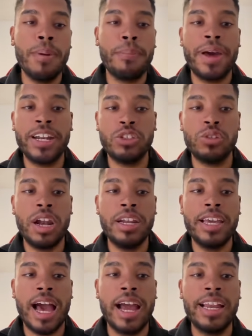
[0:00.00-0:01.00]
Personally,
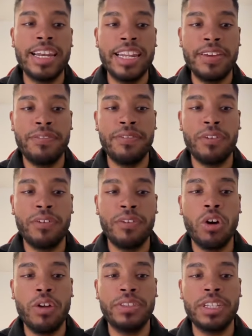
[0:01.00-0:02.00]
I leave all
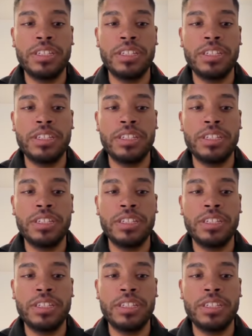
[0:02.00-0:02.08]
of these